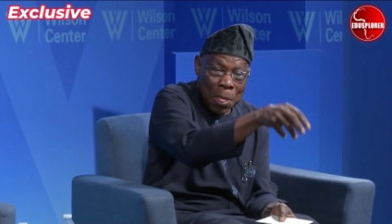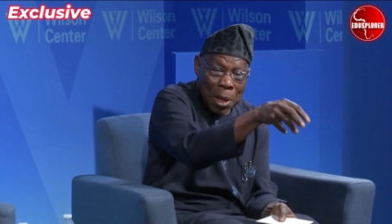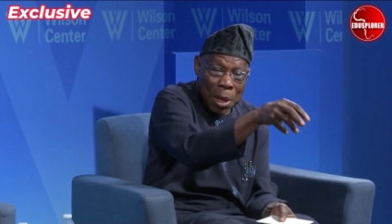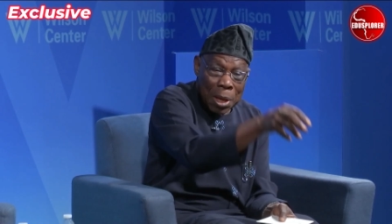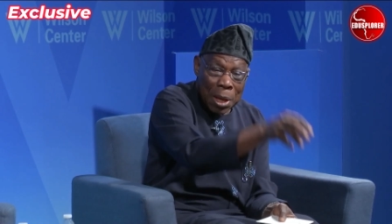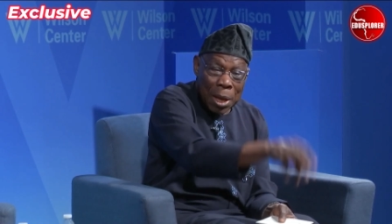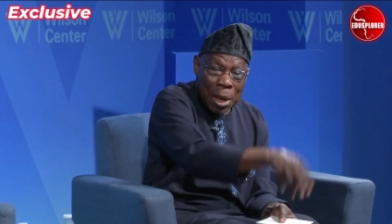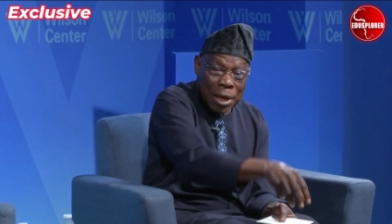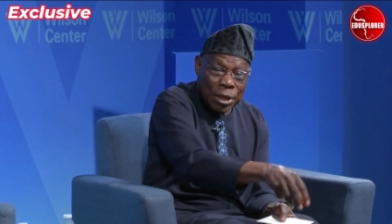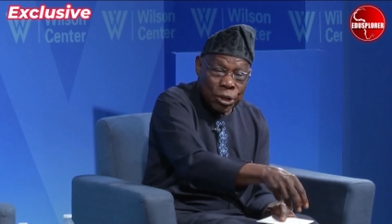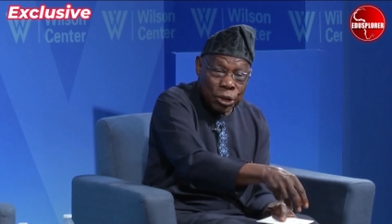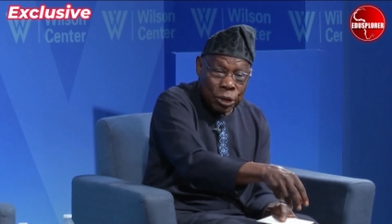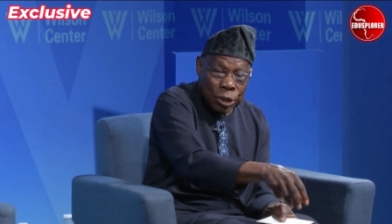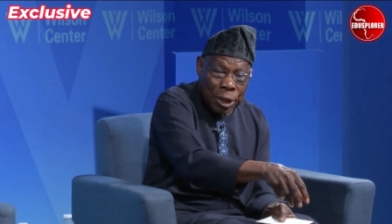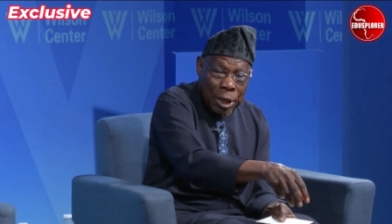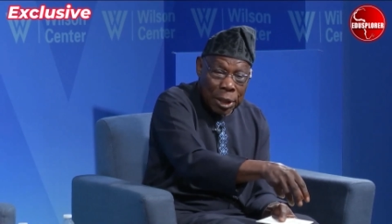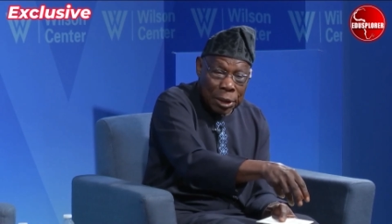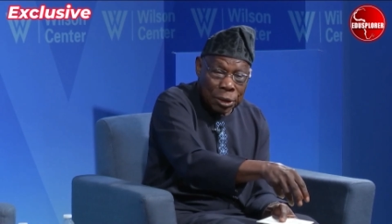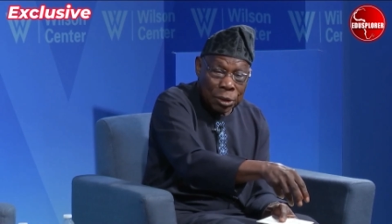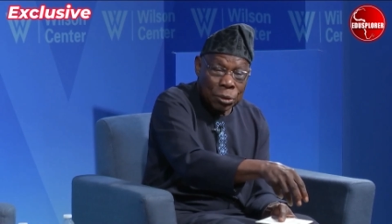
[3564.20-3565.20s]

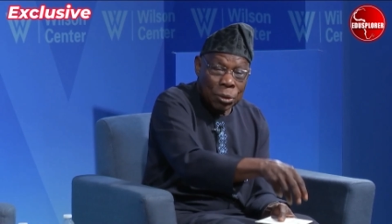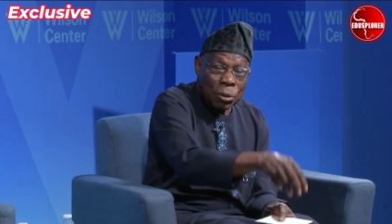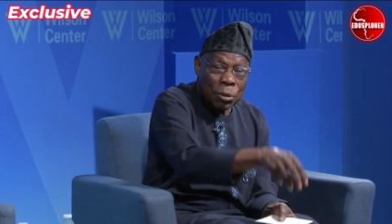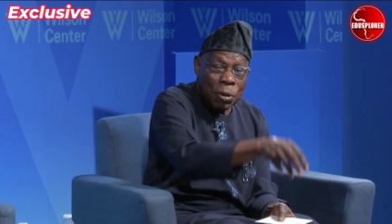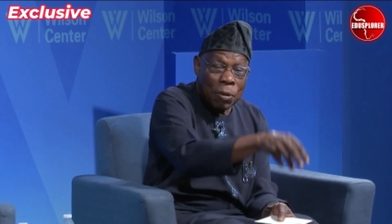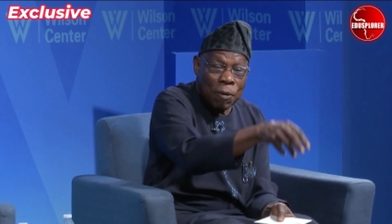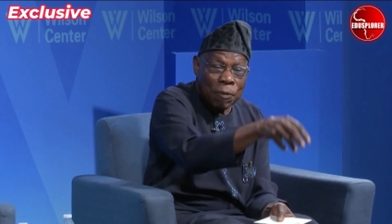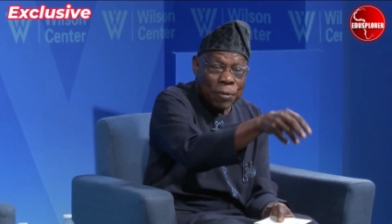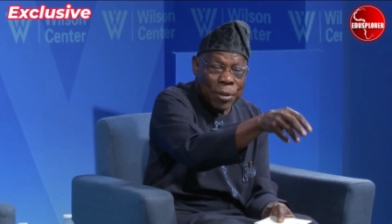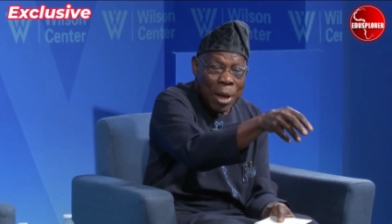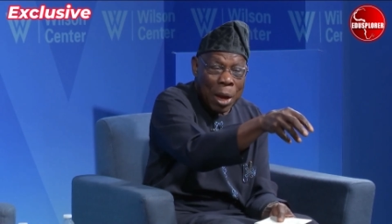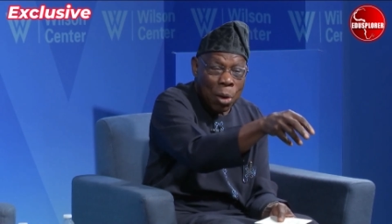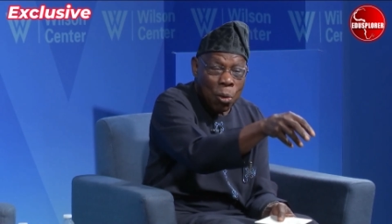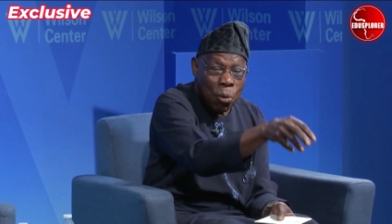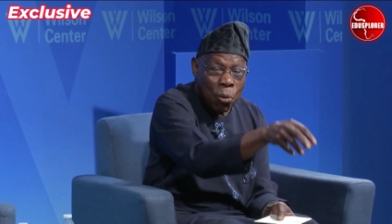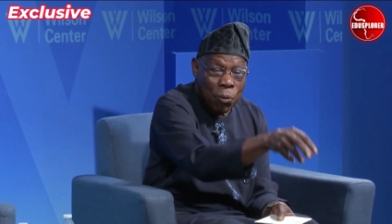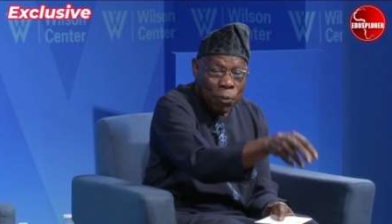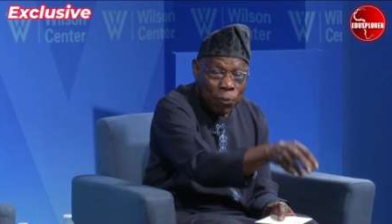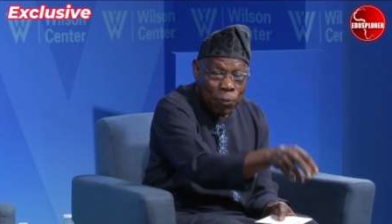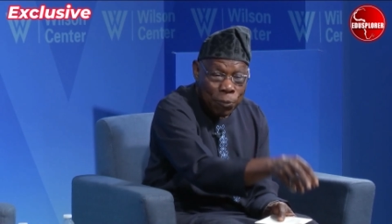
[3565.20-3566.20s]
architect of their
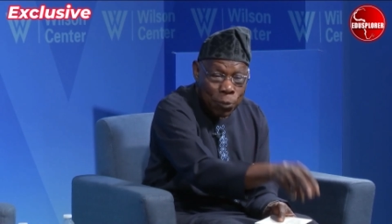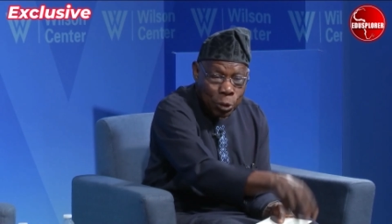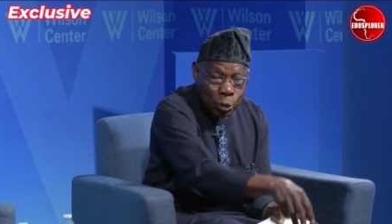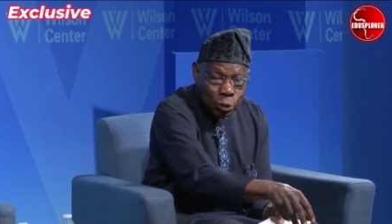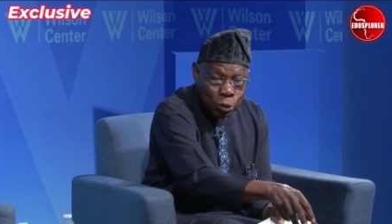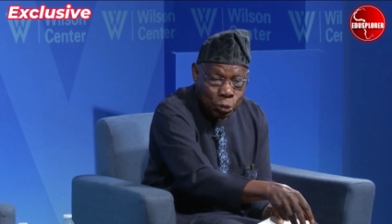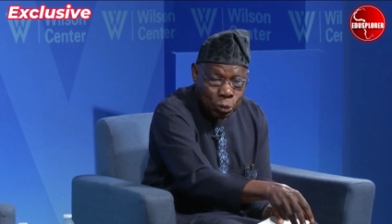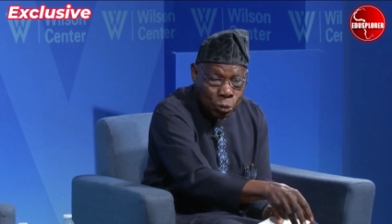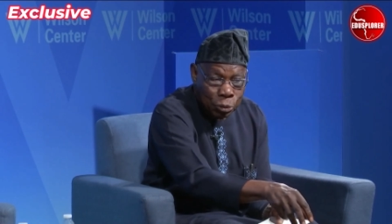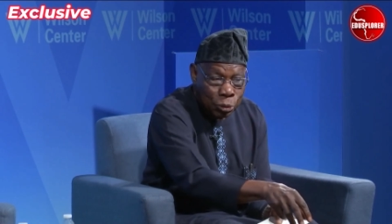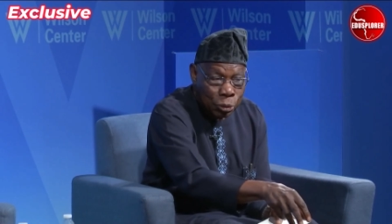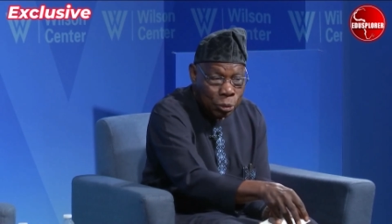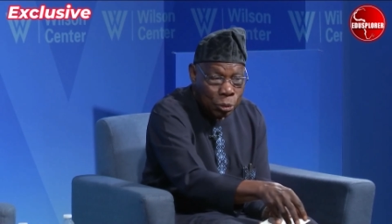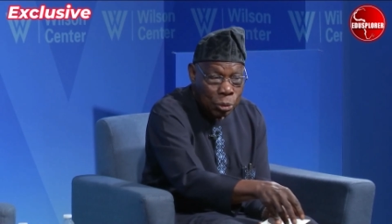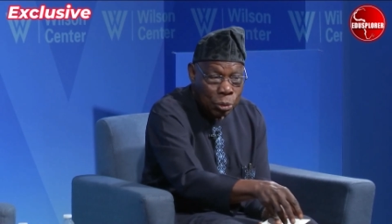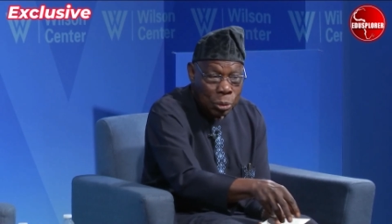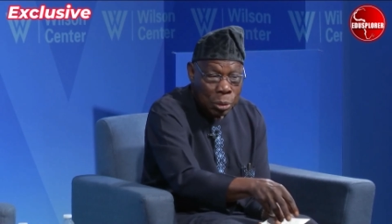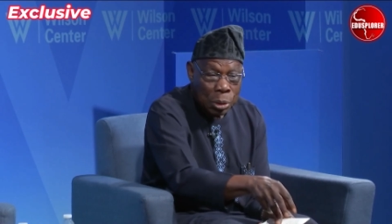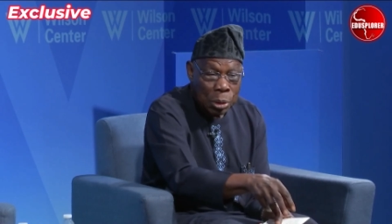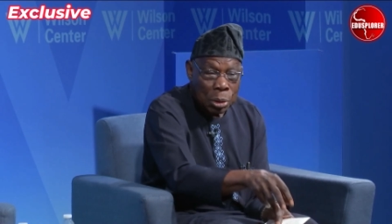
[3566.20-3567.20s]
own fortune
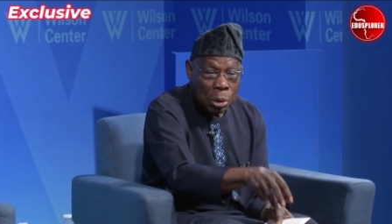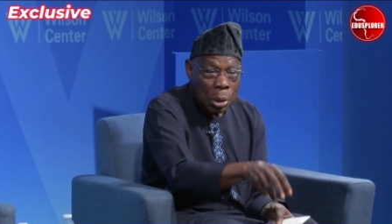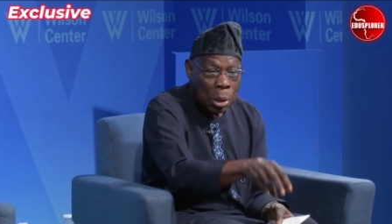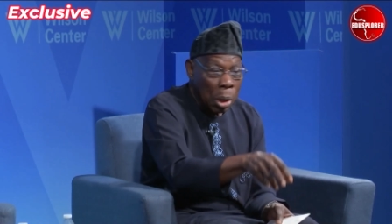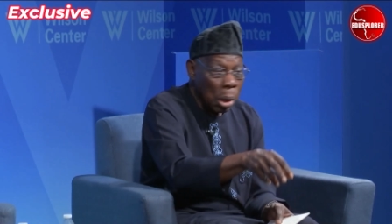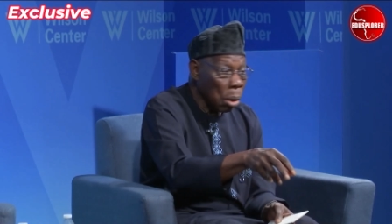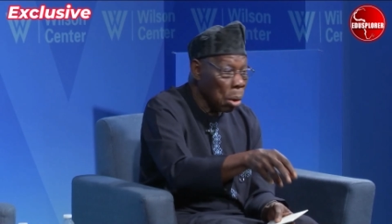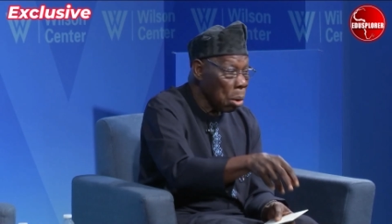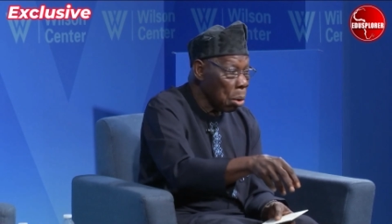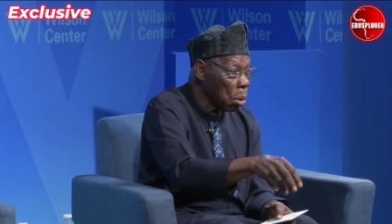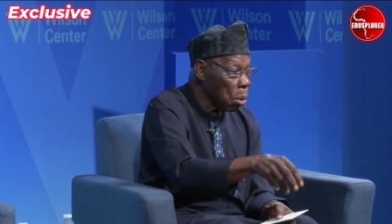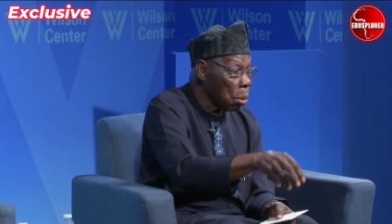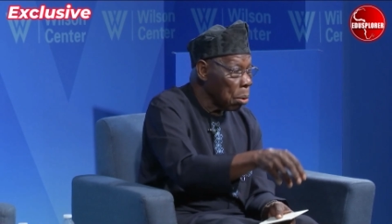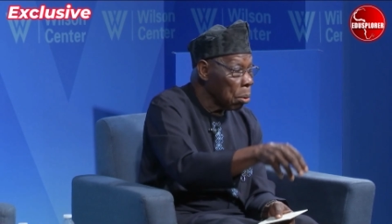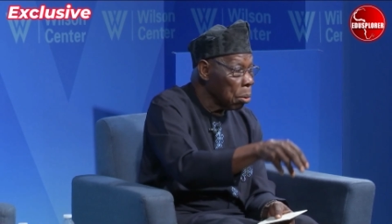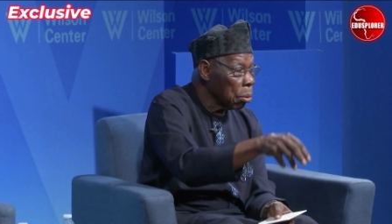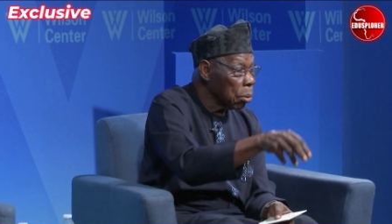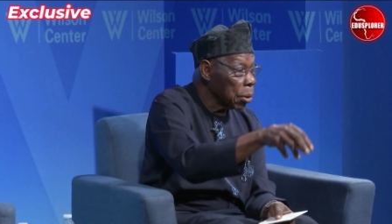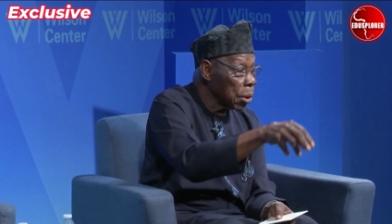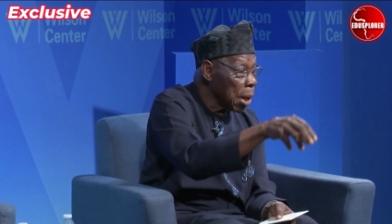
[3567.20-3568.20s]
or
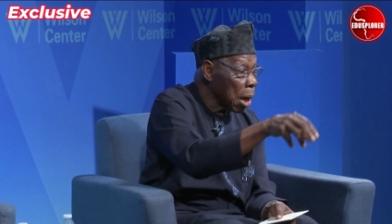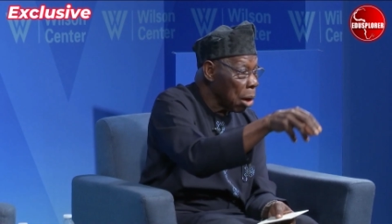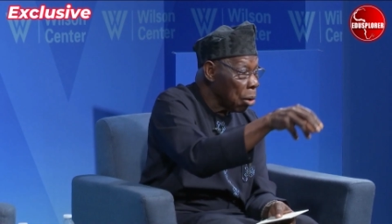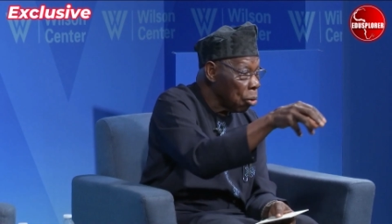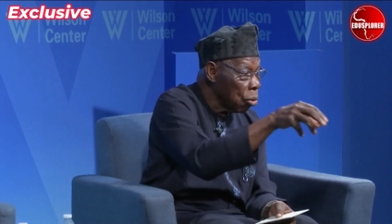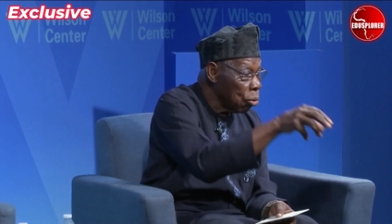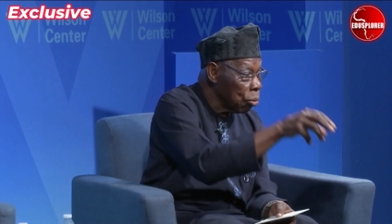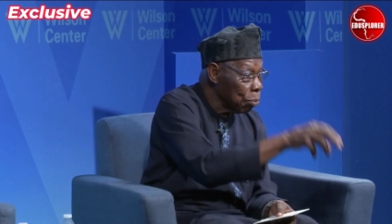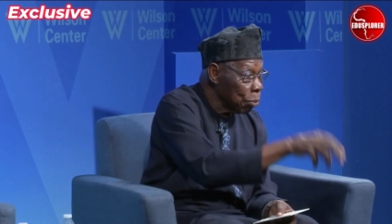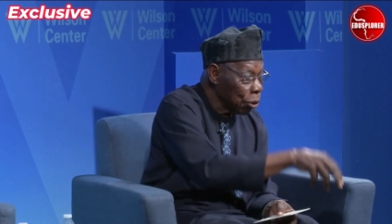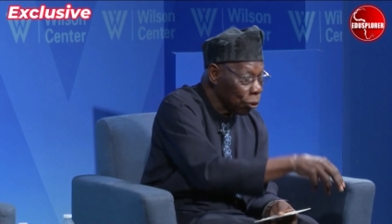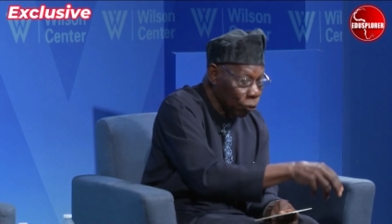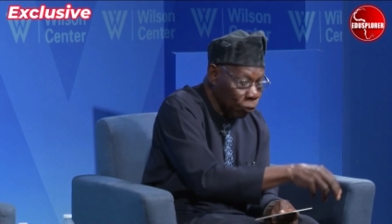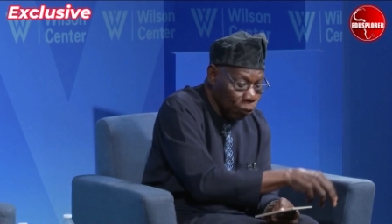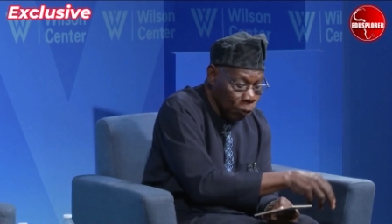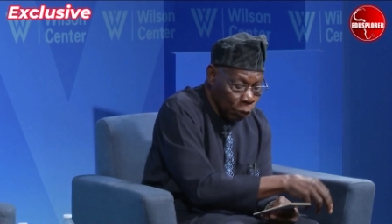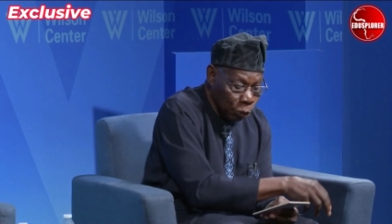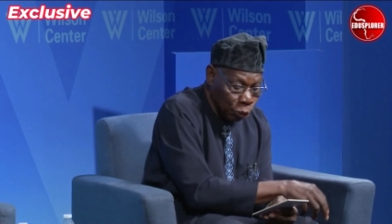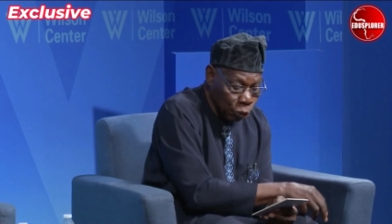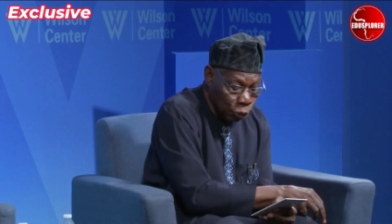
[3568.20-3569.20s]
their own
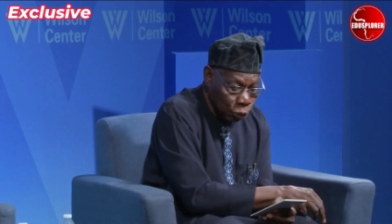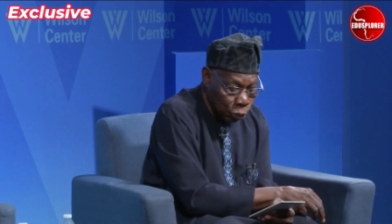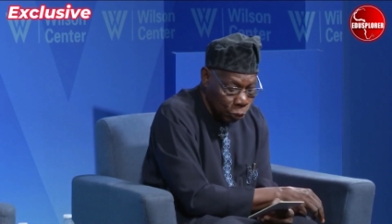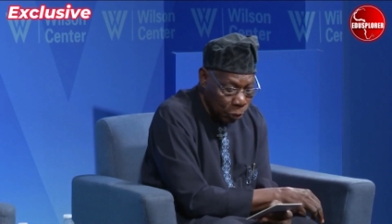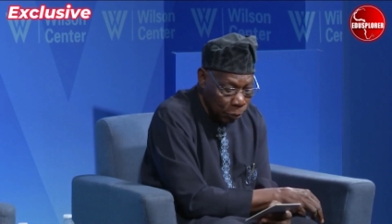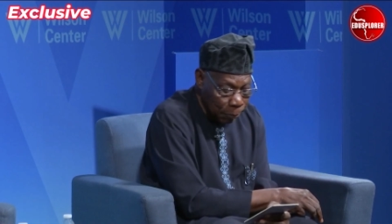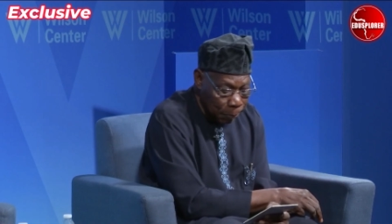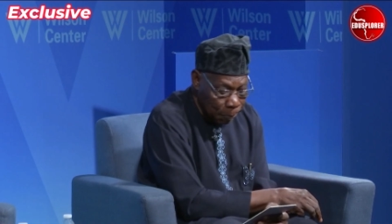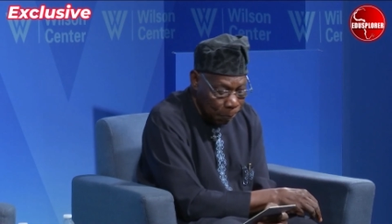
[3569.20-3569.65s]
misfortune.